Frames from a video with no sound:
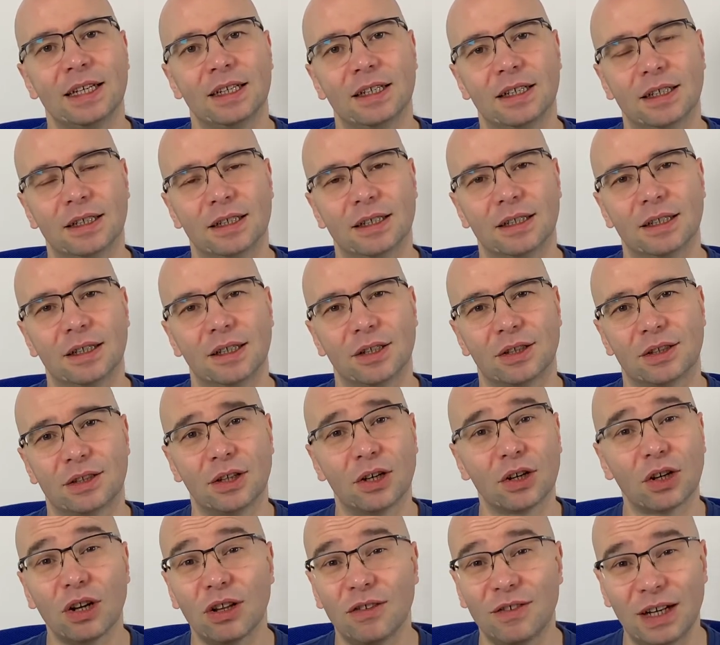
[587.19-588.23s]
A
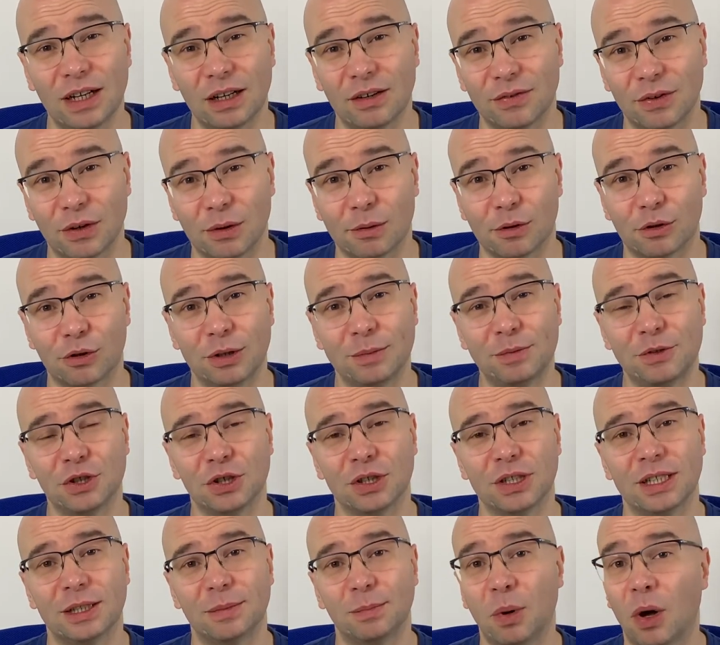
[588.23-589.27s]
third level of
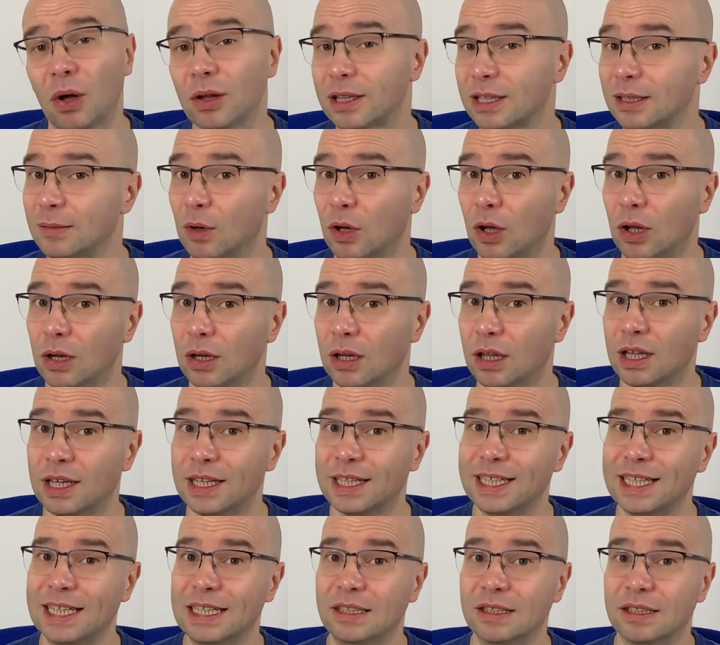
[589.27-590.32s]
encryption is possible
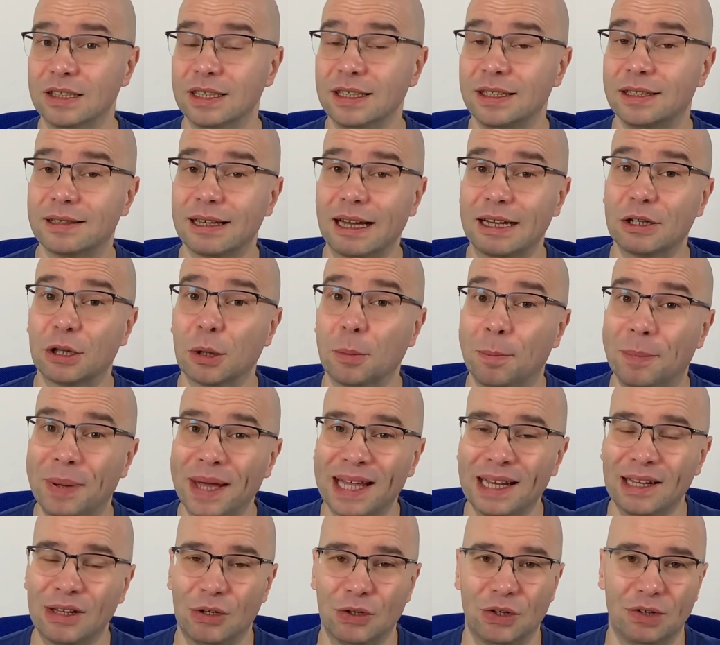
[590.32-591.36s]
inside the
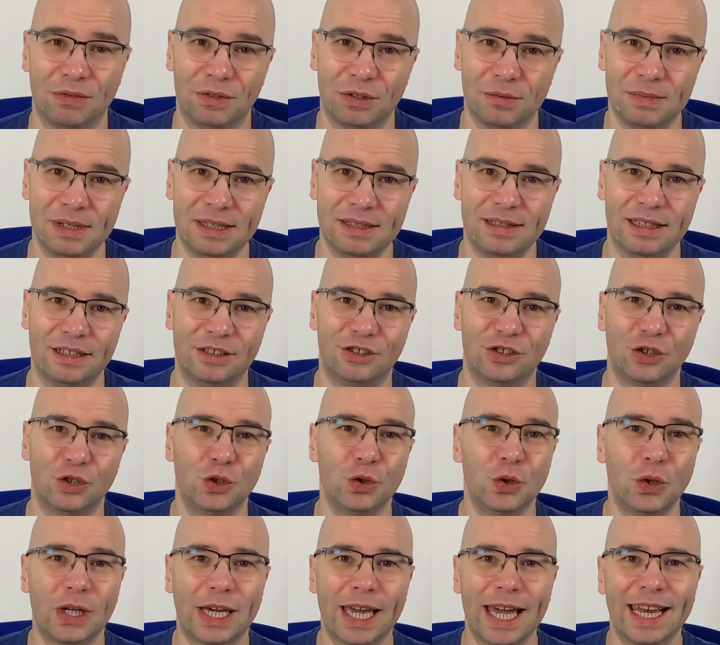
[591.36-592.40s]
payload of the message. So
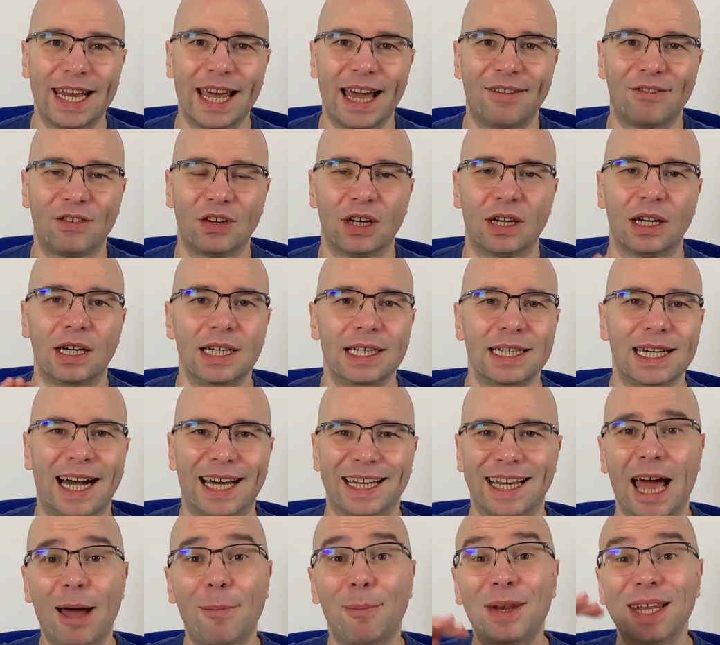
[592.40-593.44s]
you can have
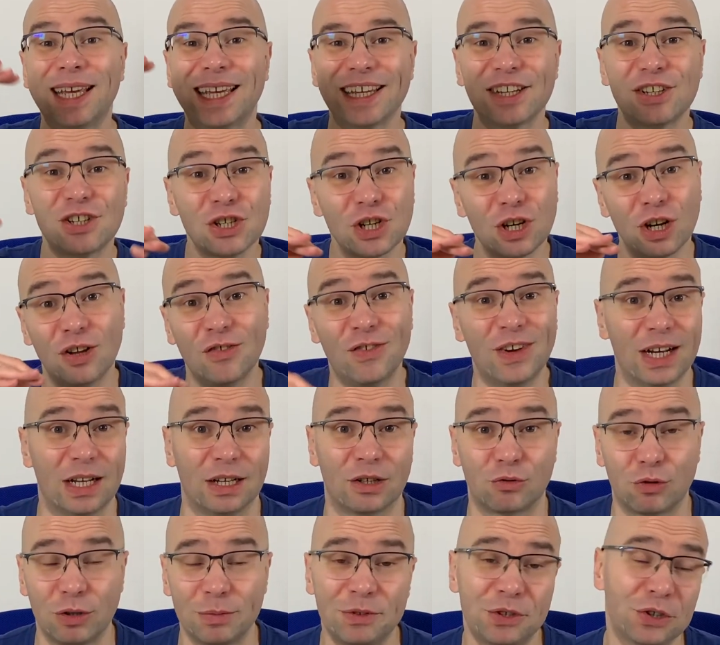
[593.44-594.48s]
an application level
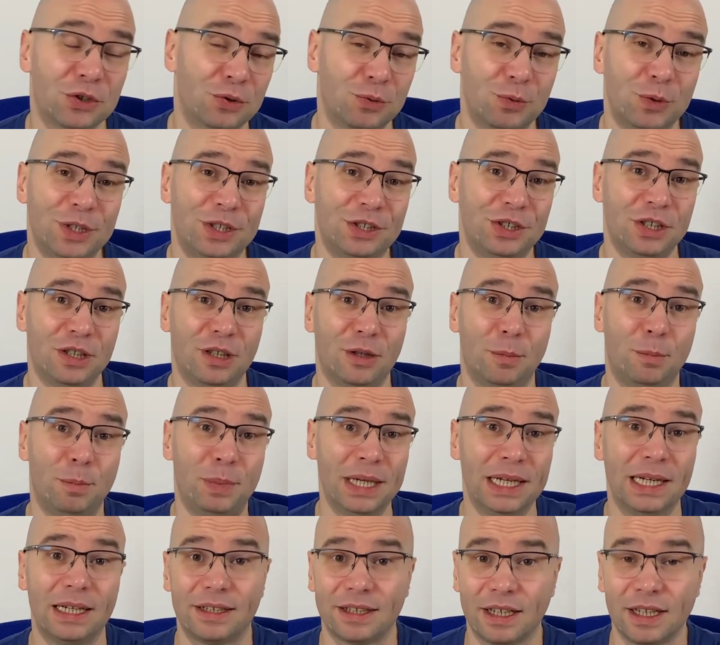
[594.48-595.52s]
encryption which is
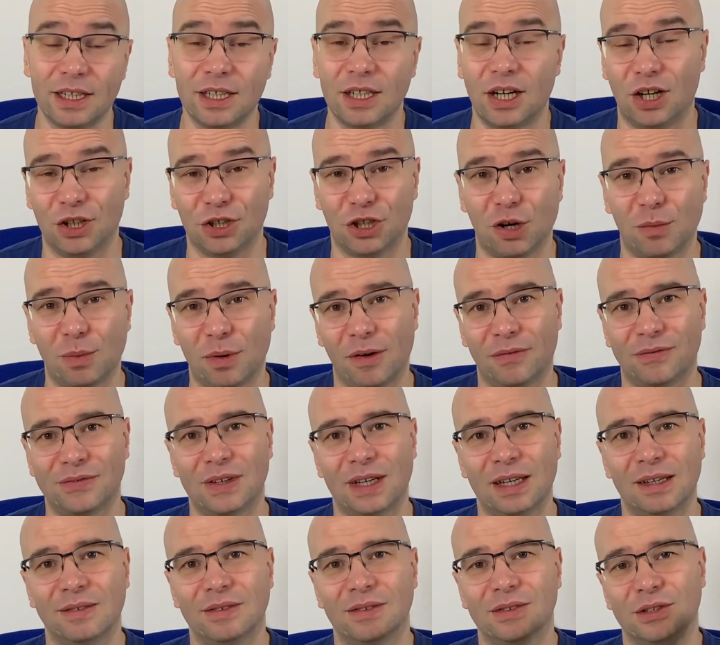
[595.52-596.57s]
built on top of
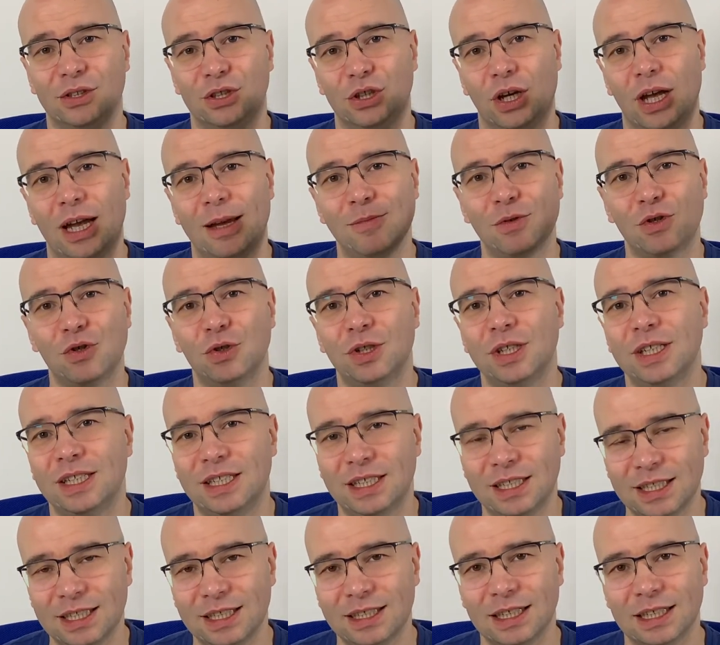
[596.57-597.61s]
the
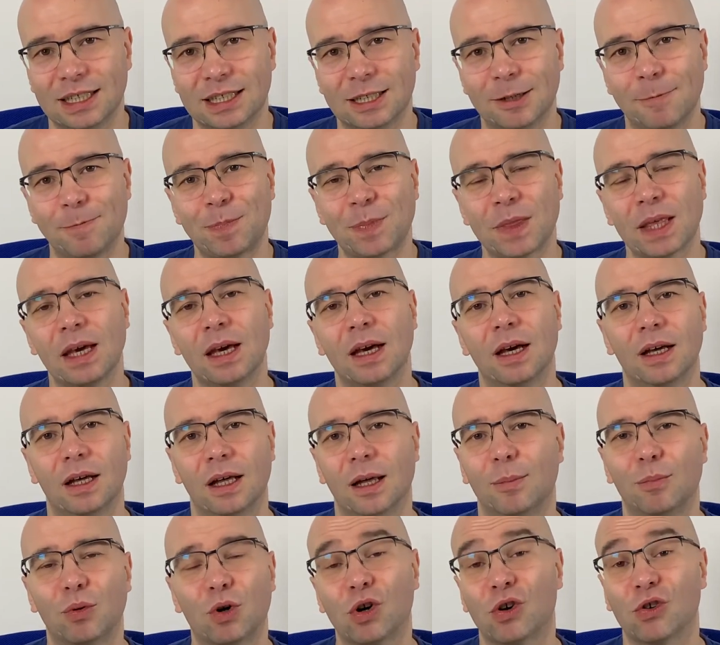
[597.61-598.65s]
MQTT
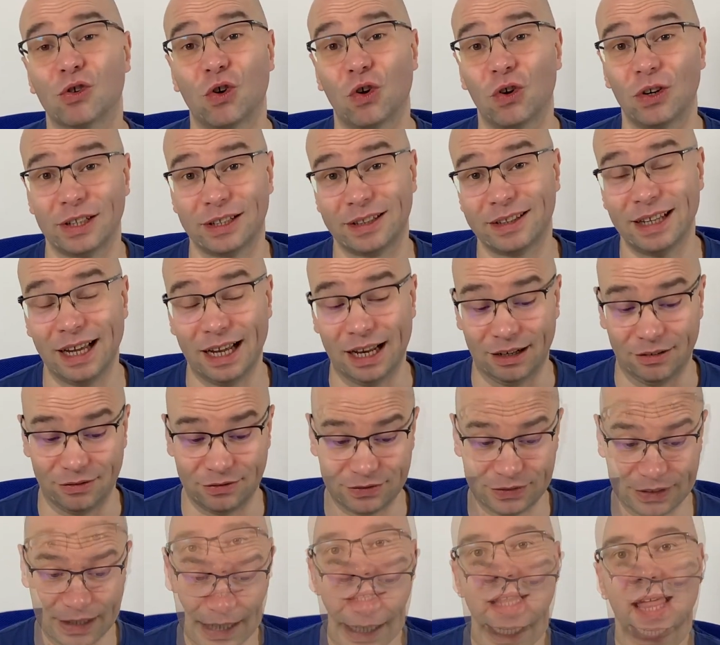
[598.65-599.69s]
protocol
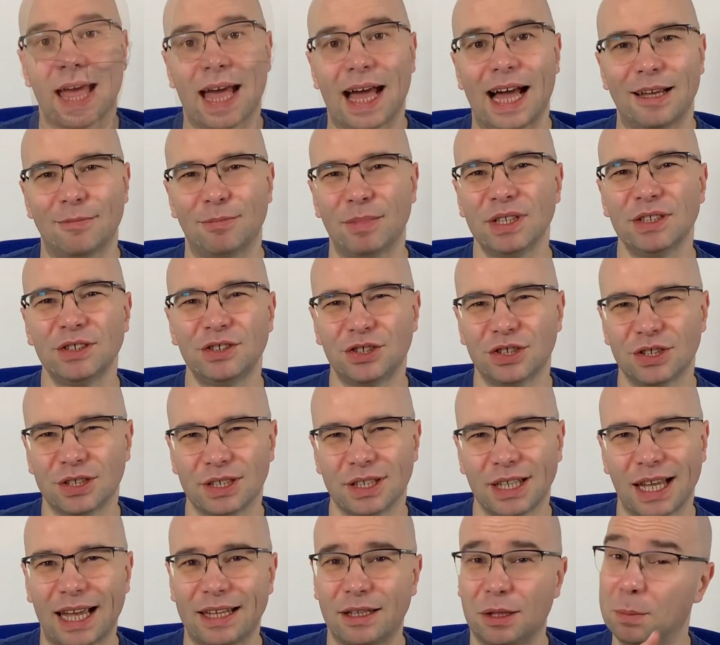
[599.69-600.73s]
itself. I
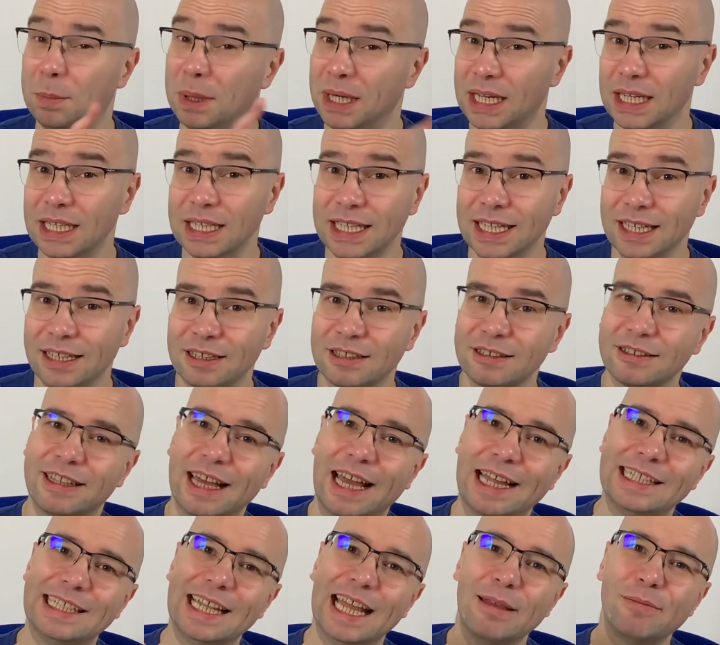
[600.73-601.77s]
mentioned at the beginning
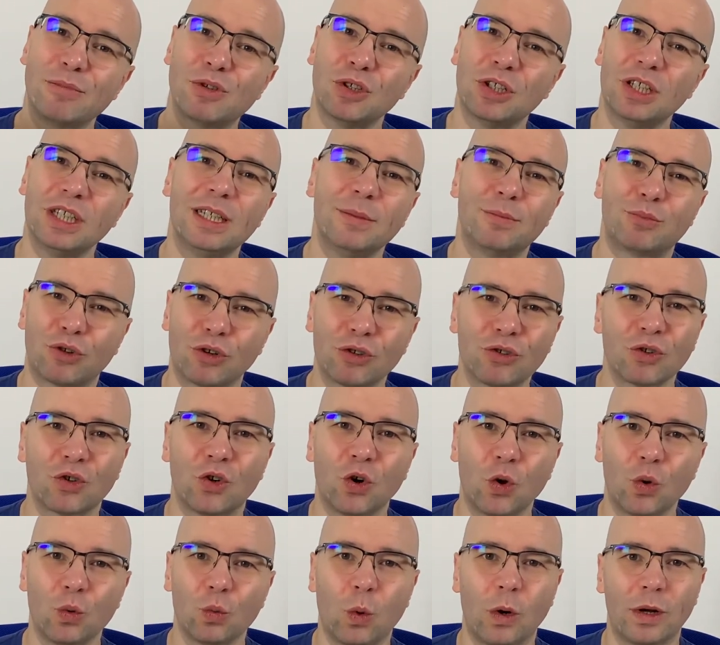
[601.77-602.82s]
that MQTT protocol